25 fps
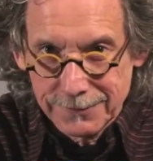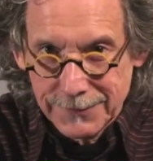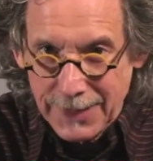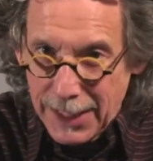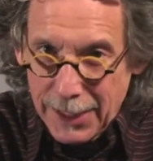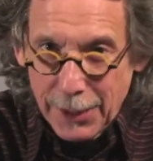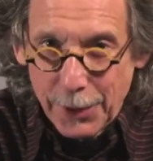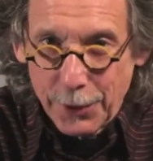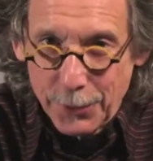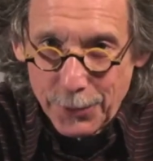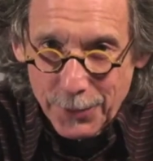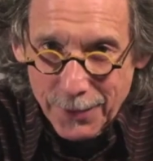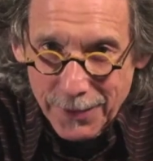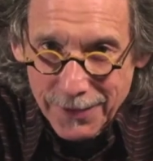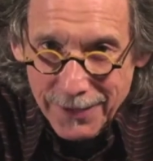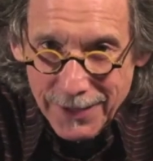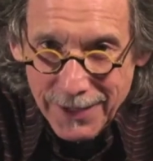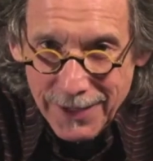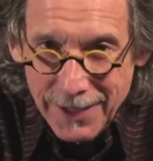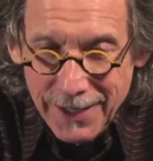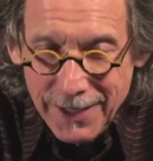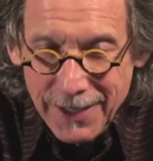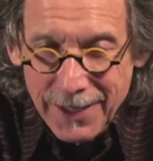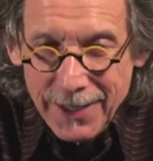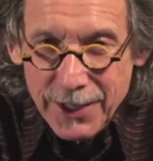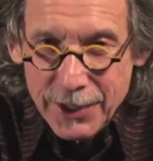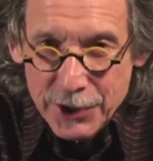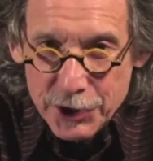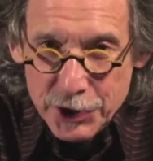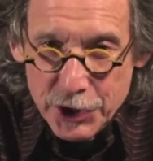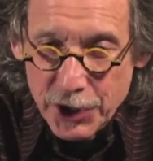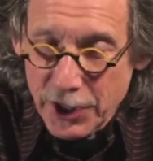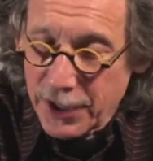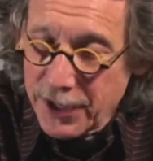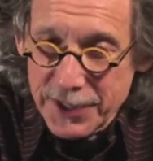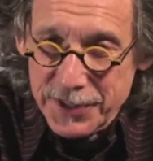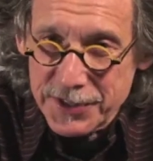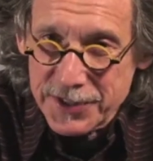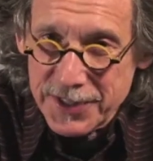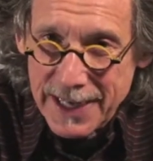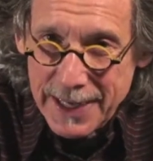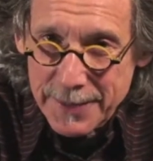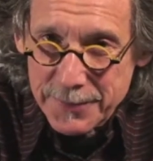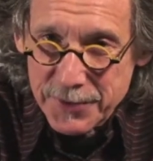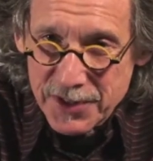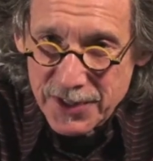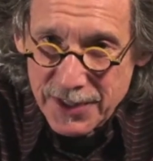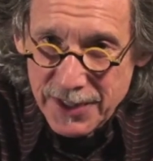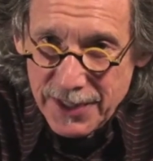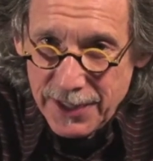Hello, Gerry
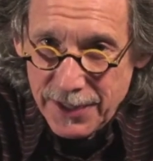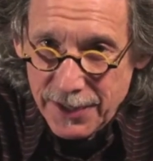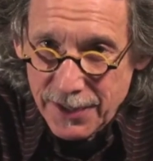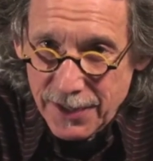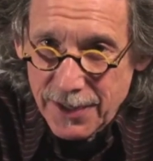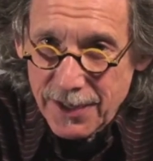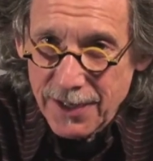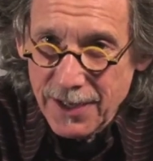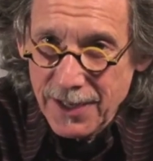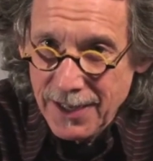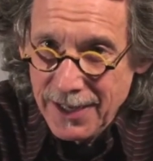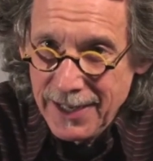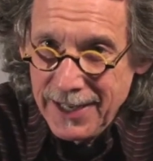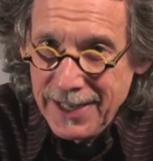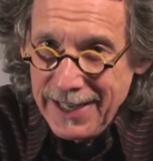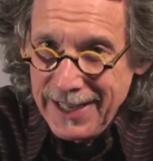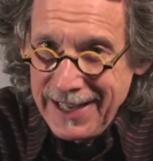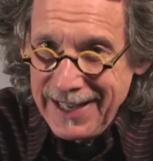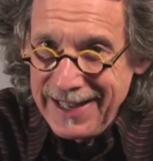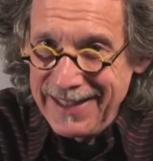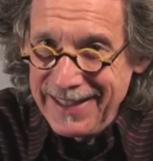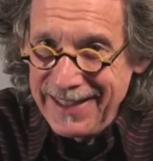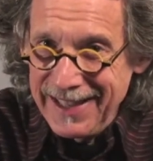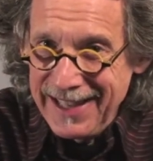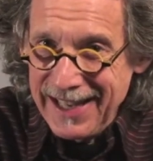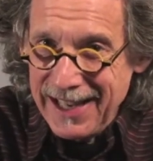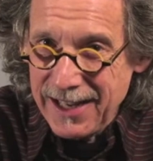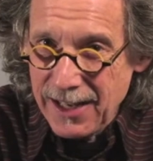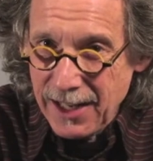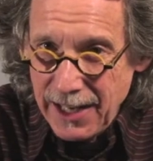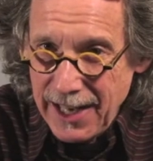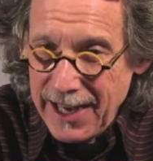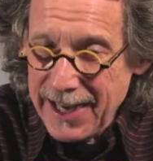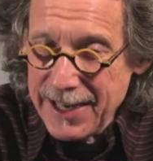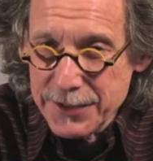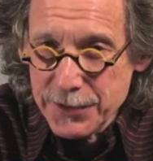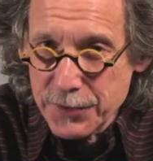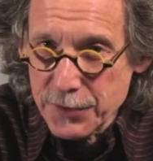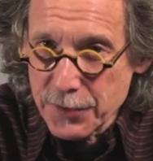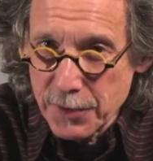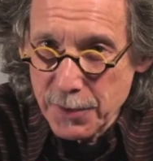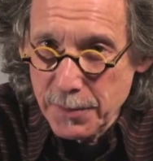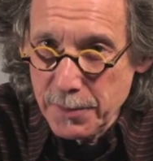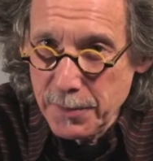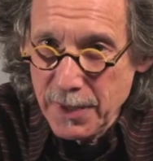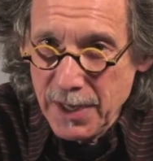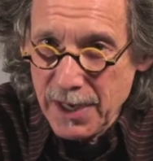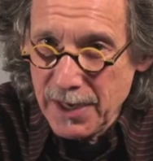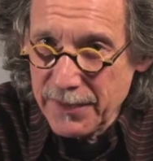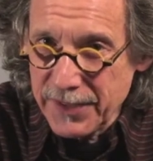Samson here in the
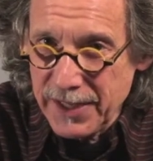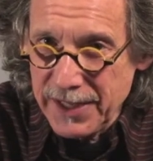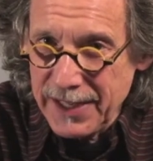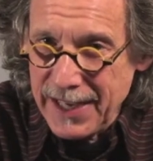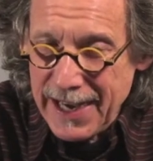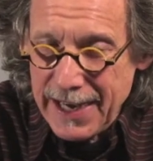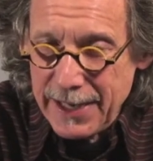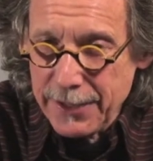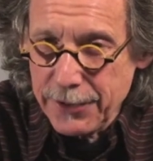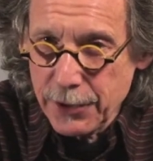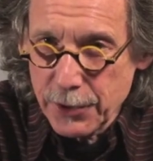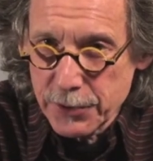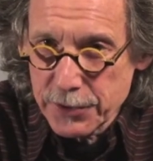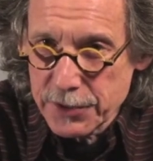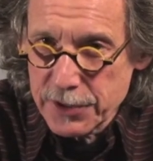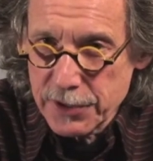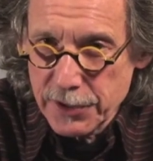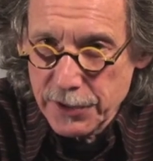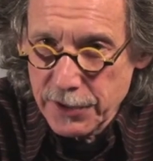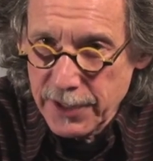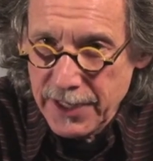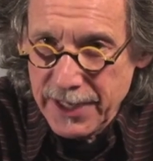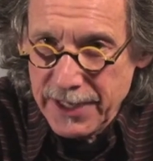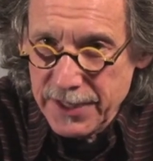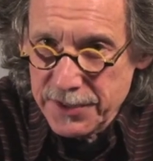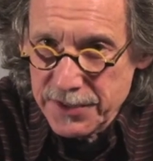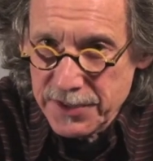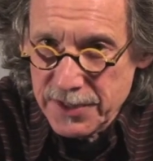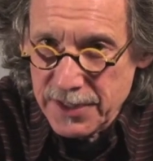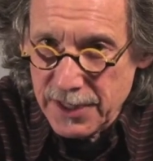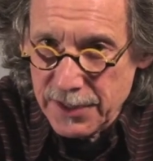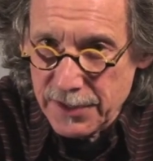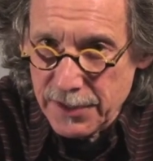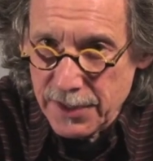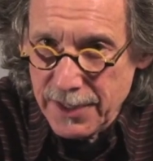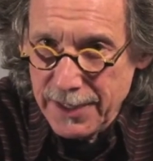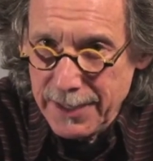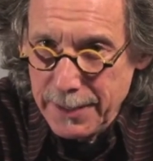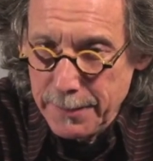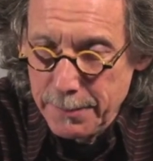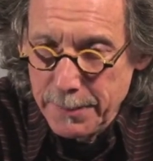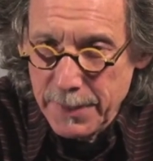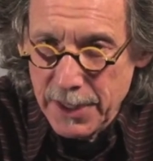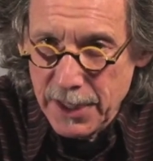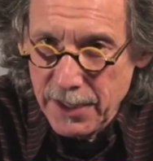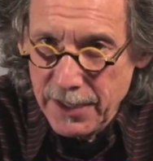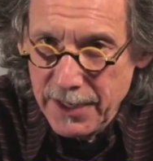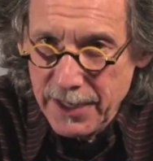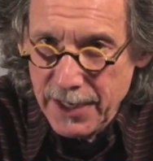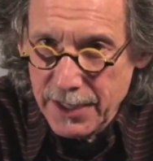classroom of the Gnathos Learning Center in
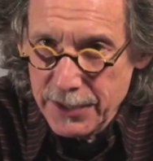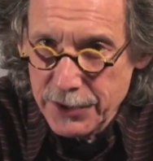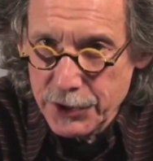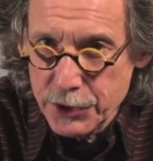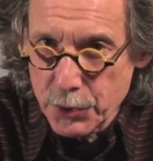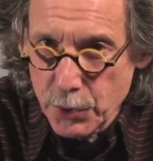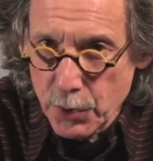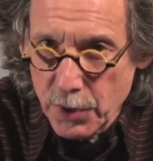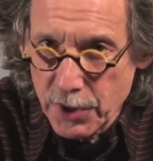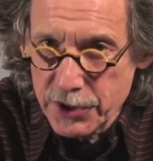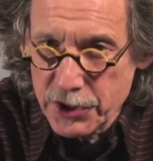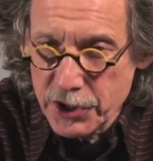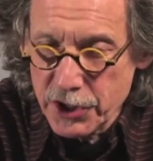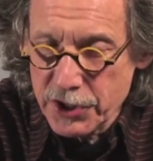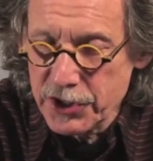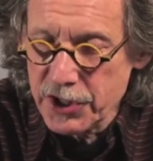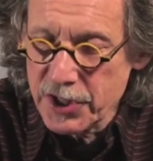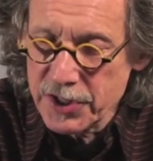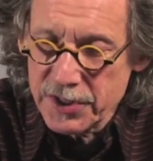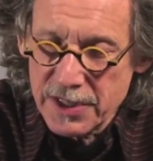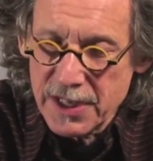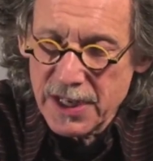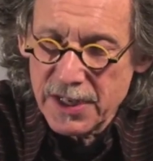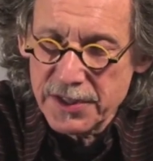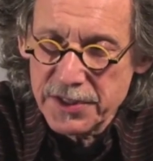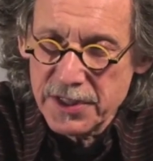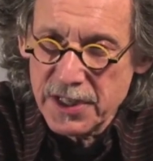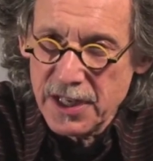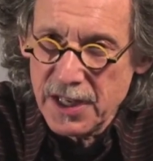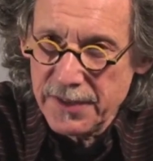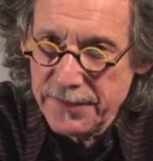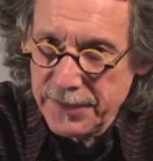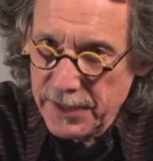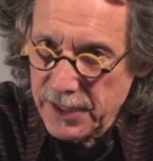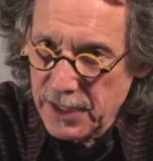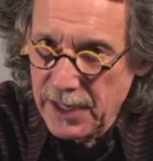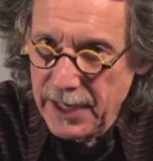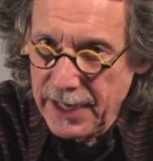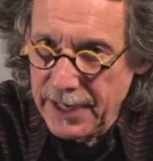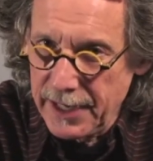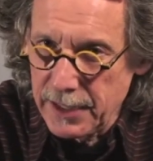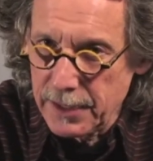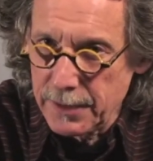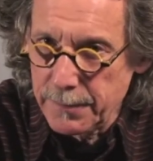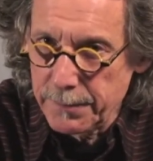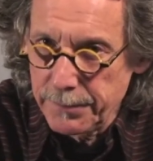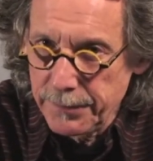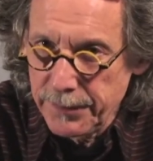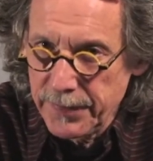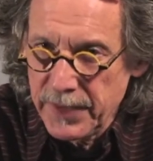Marietta, Georgia, just outside of Atlanta.